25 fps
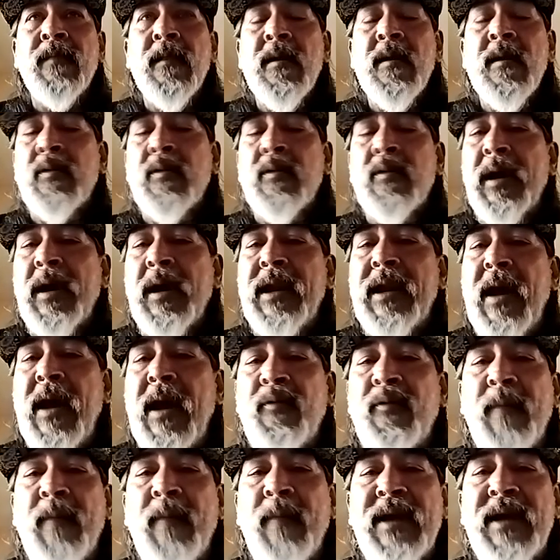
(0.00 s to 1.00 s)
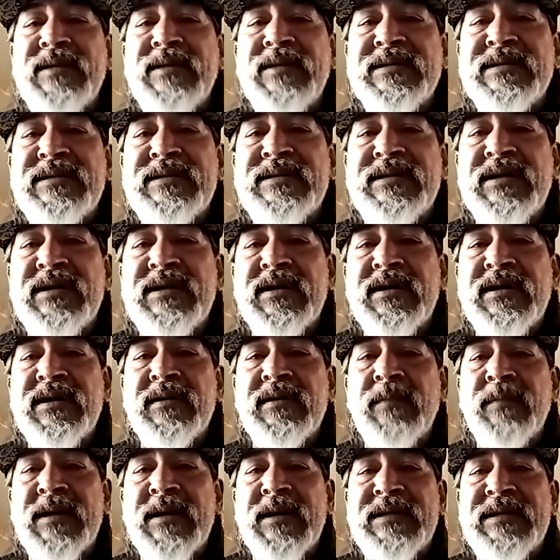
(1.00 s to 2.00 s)
great affirmations to
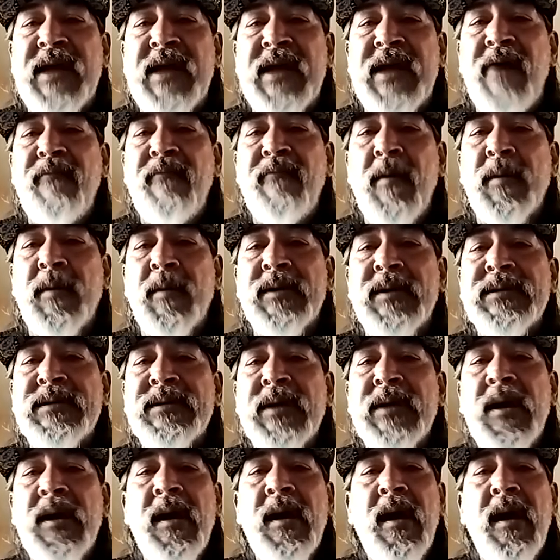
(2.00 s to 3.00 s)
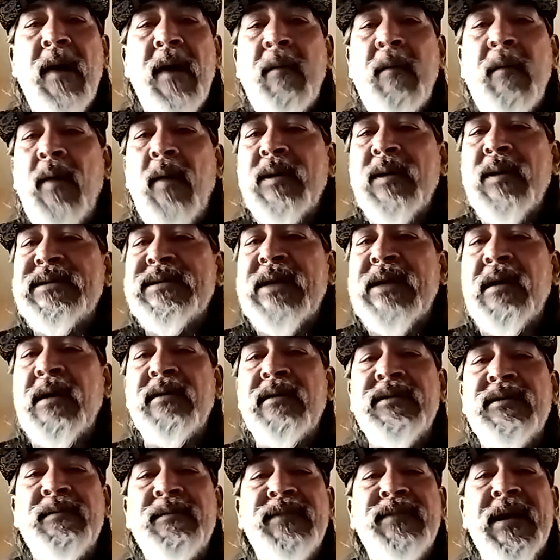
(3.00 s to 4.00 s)
my staff members. I'm always telling
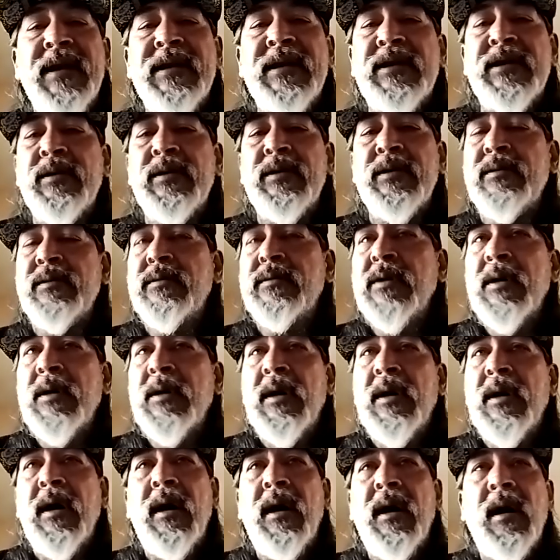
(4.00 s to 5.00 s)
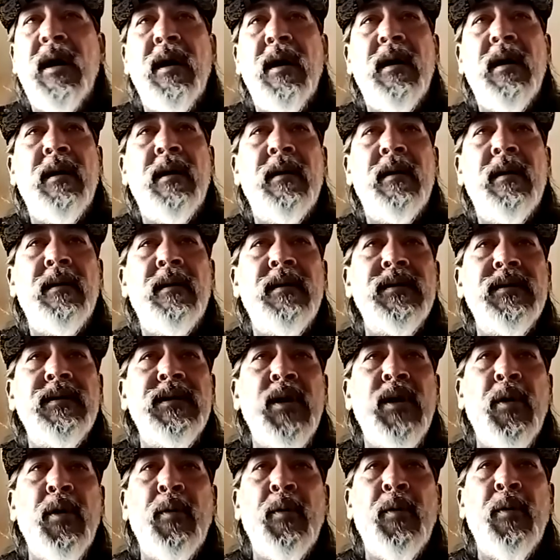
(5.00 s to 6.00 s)
them thank you, for
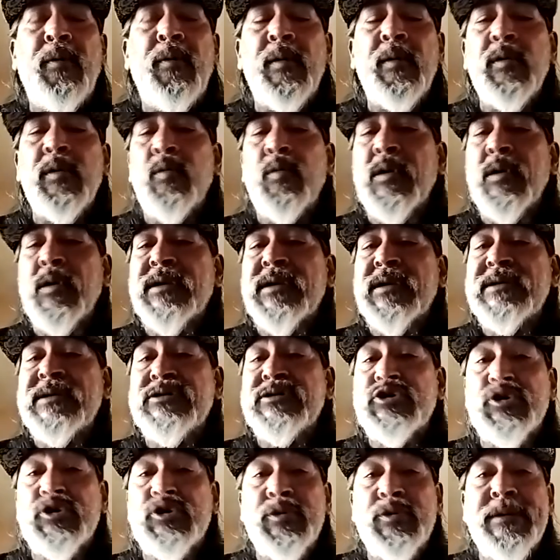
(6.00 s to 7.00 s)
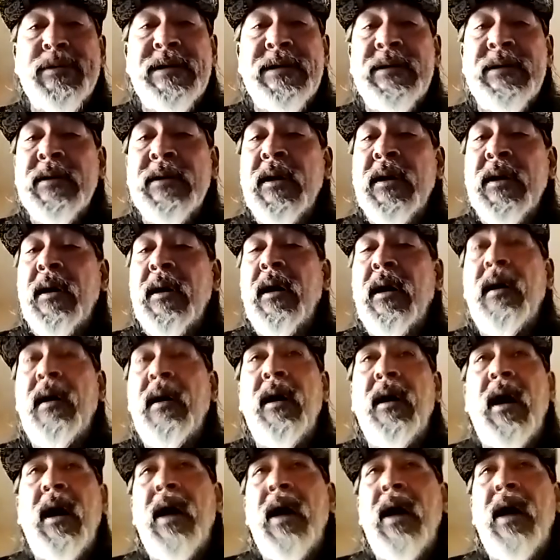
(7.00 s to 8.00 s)
the work that you're doing.
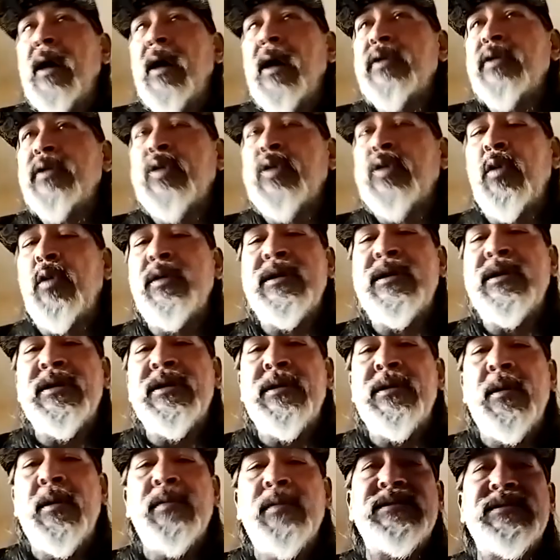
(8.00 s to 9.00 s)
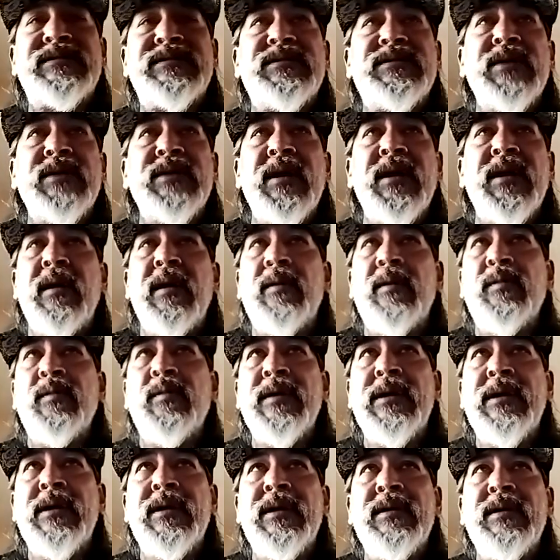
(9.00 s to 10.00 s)
I'll throw it in the notes
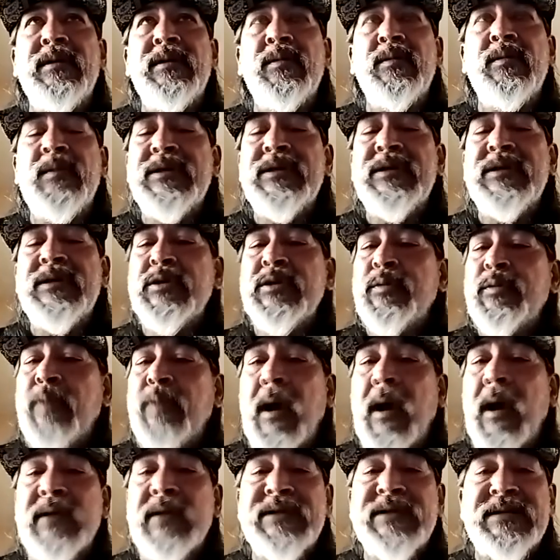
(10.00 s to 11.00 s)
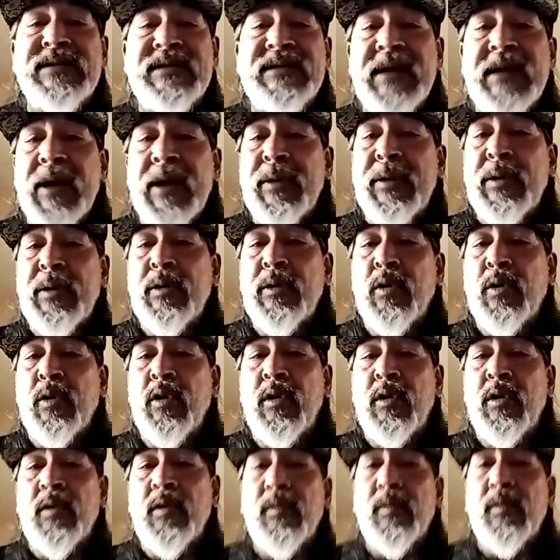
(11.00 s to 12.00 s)
when we do projects together
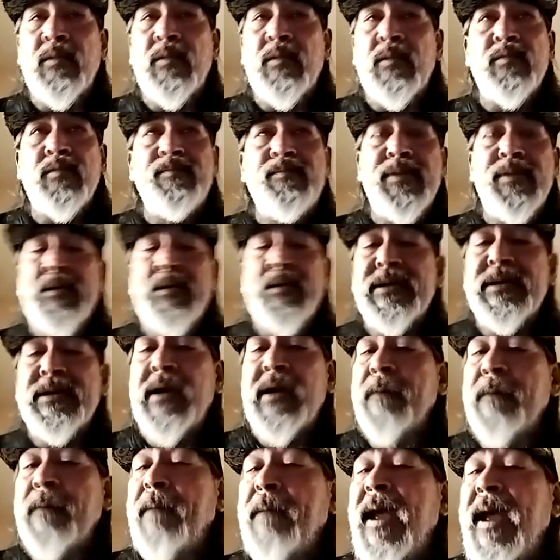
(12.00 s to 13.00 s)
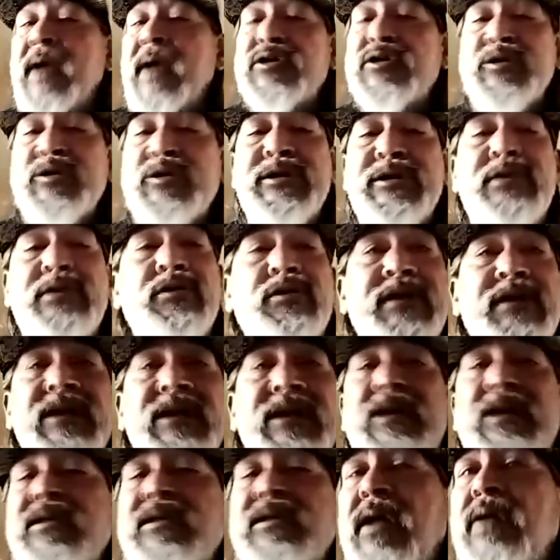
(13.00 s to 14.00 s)
or building on pantry or
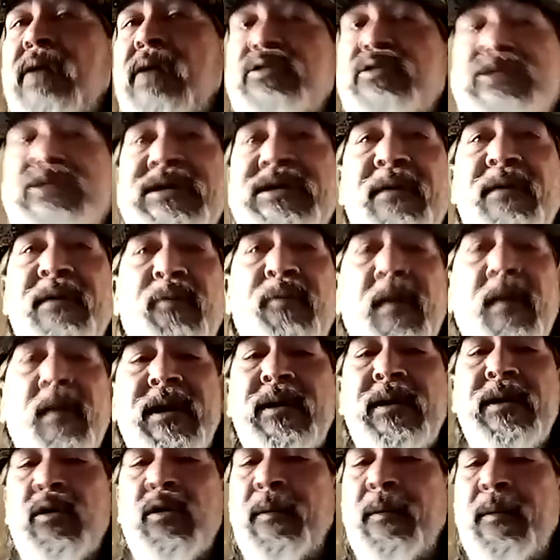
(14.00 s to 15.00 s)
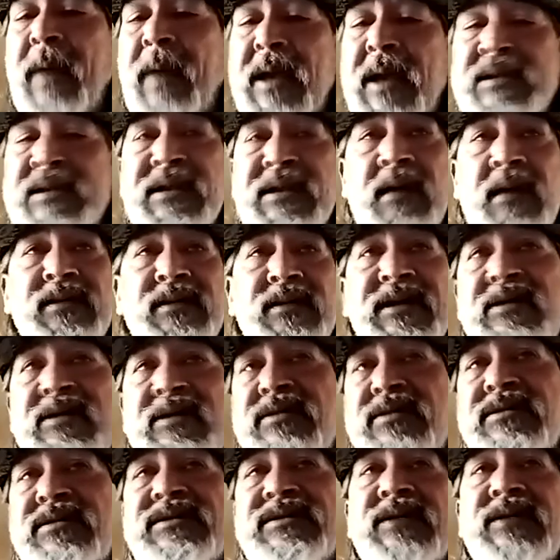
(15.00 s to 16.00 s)
getting laundry stuff ready or passing out
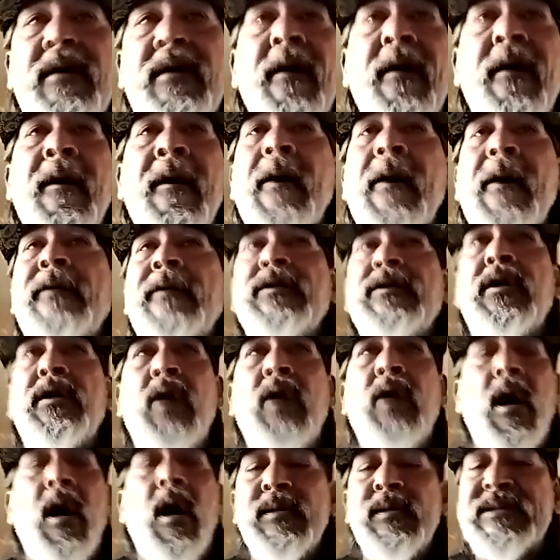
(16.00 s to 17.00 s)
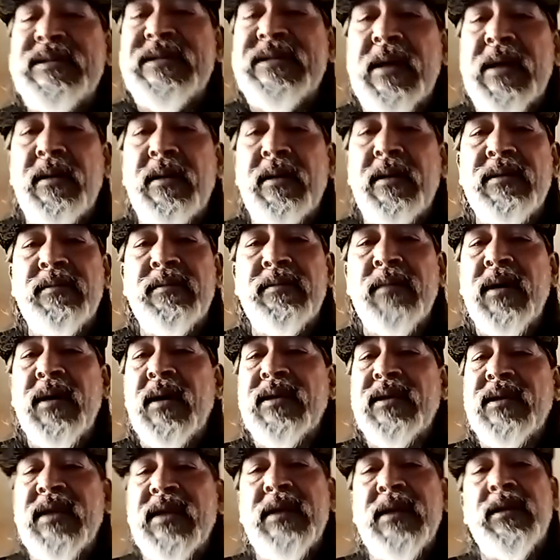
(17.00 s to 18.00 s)
dinners. I always tell them
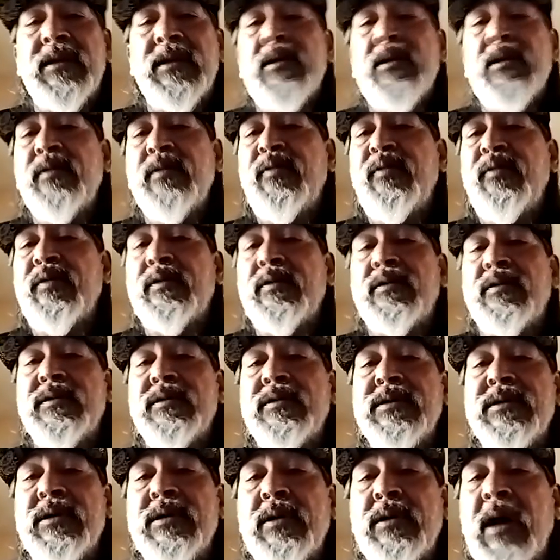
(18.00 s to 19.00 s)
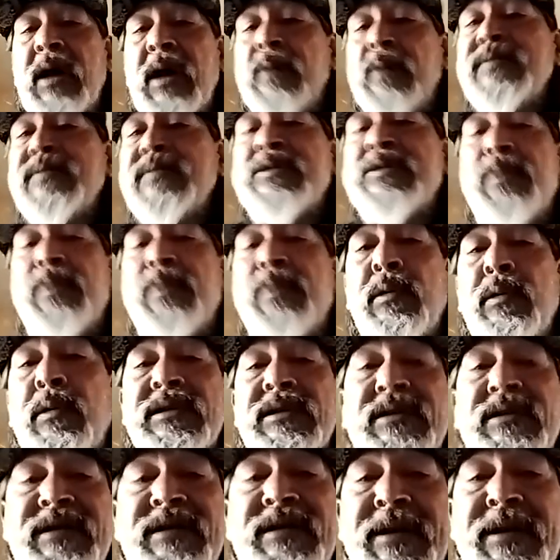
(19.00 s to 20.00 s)
thank you for, help supporting the
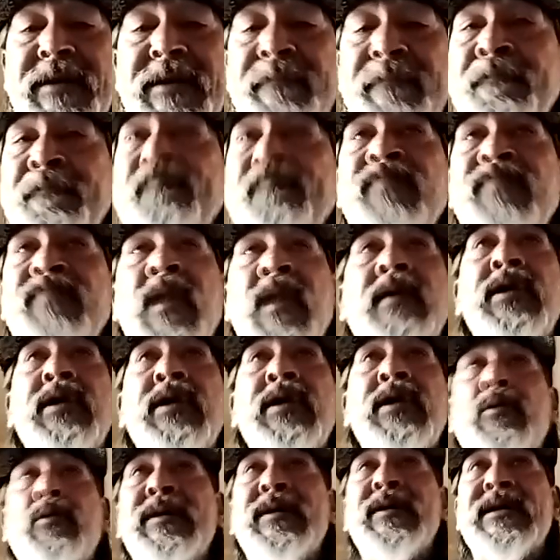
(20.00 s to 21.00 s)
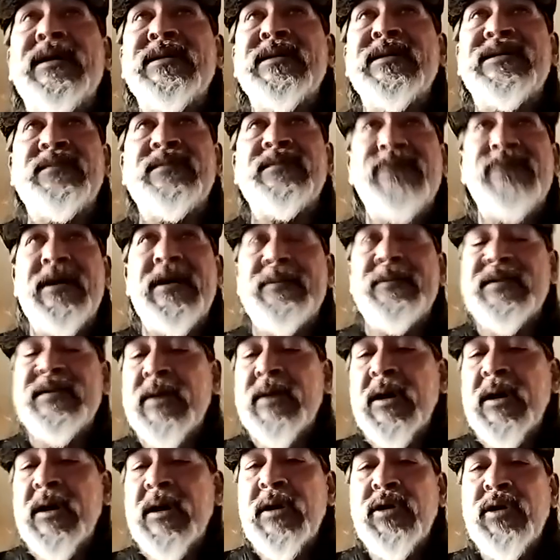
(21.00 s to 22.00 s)
team, because sometimes
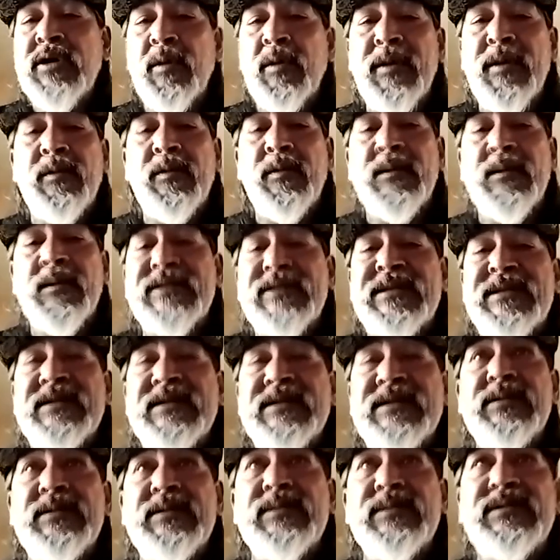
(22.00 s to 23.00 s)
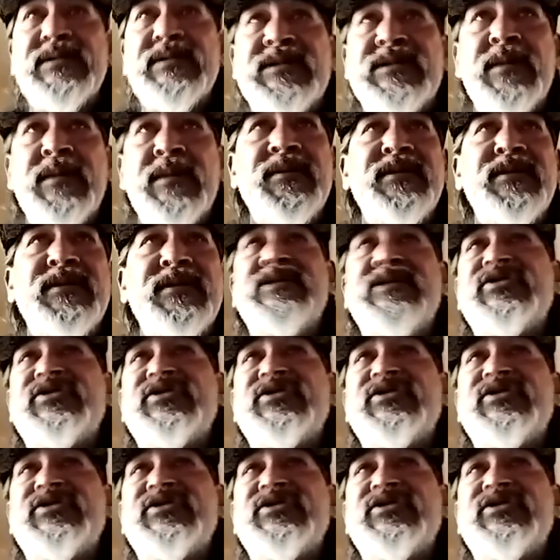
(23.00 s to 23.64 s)
nobody wants to do some of these